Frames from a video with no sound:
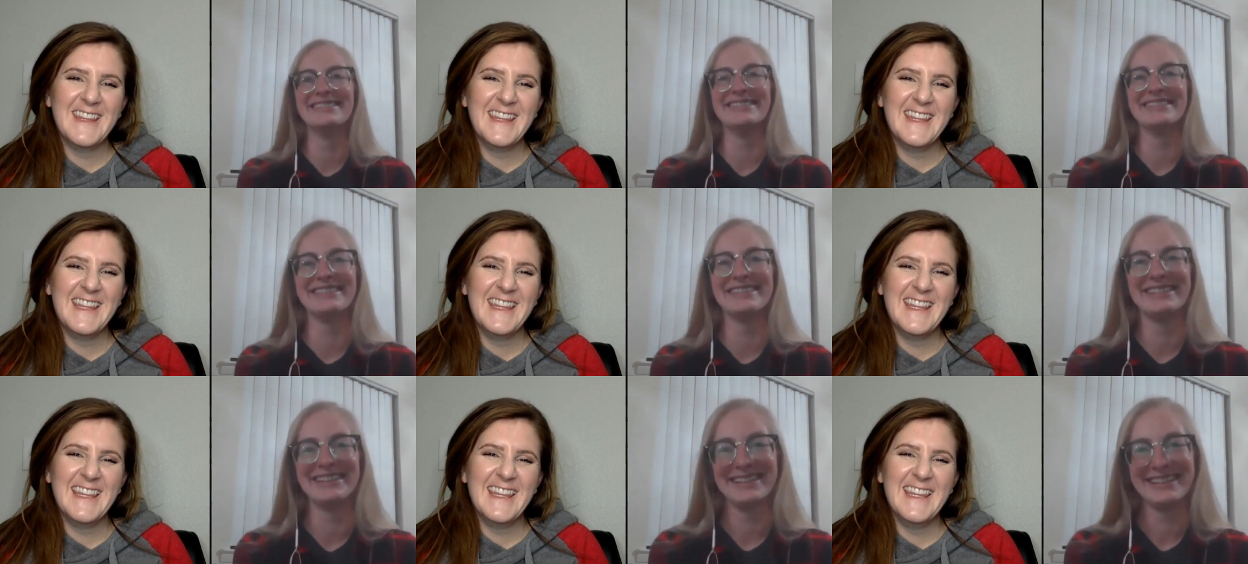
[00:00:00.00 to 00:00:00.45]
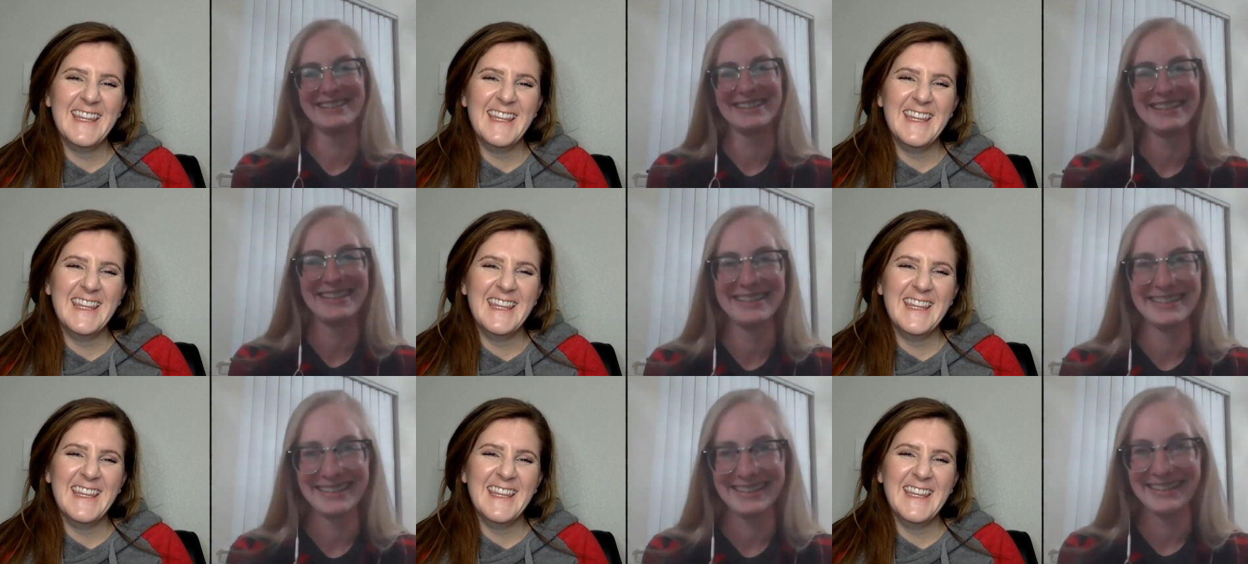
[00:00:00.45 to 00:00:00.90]

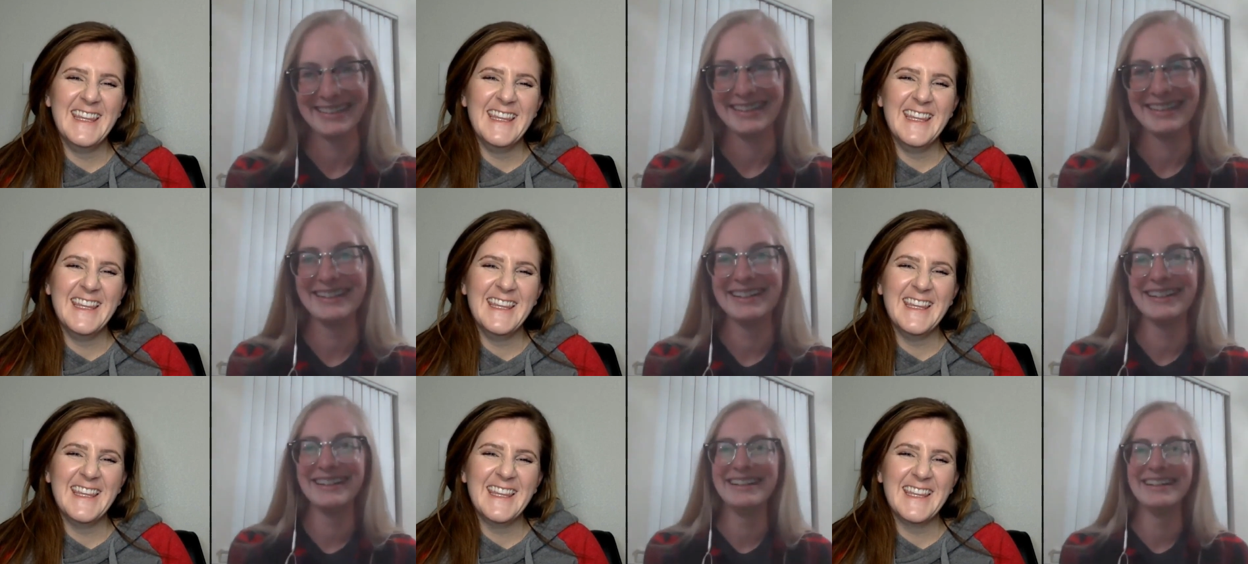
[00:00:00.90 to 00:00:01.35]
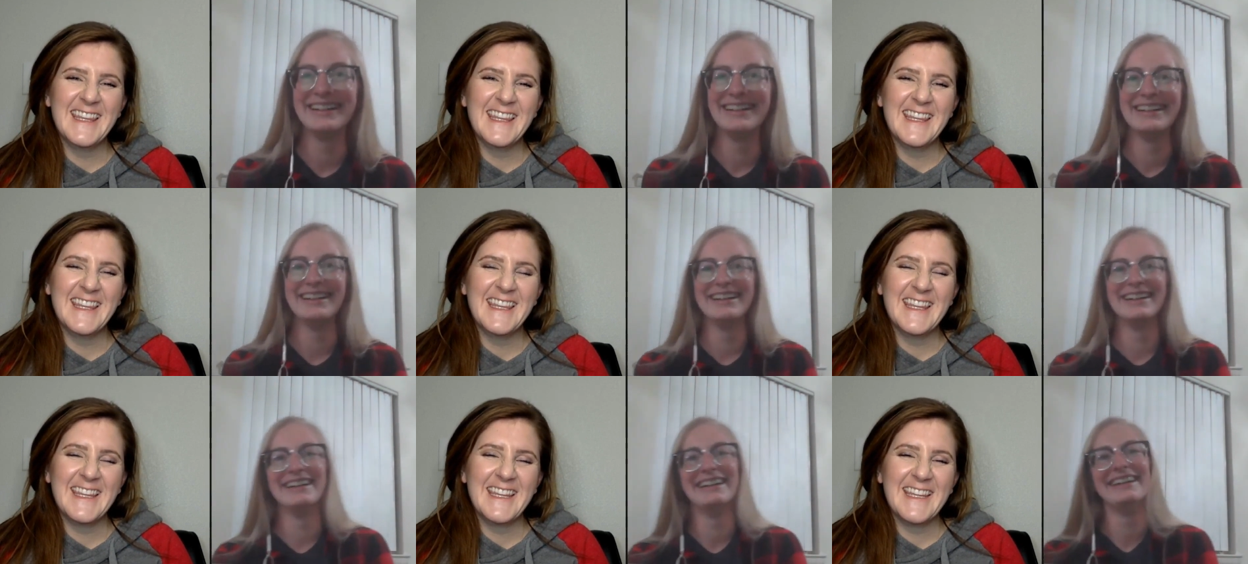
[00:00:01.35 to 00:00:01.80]

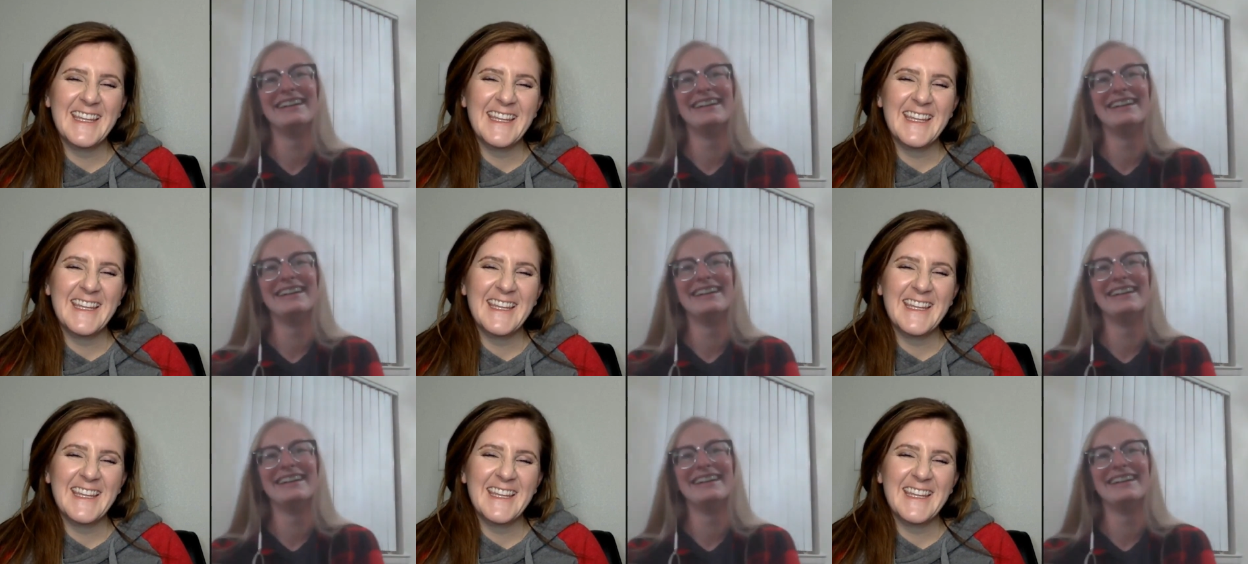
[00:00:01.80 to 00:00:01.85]
No one is speaking in this clip.